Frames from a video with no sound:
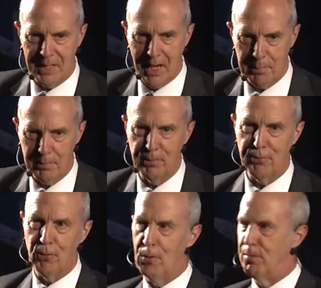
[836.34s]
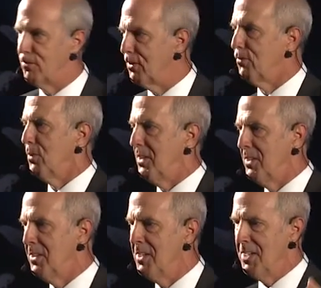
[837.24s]
happened before, but since we're
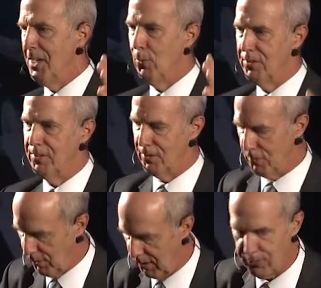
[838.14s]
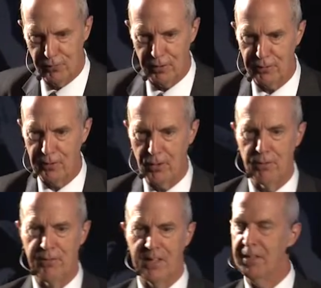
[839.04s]
here, I wanted to do it at the G-Star
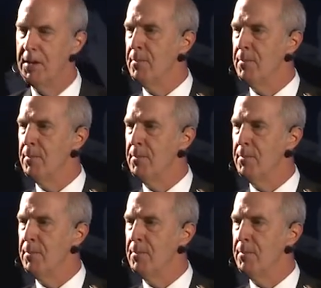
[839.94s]
event.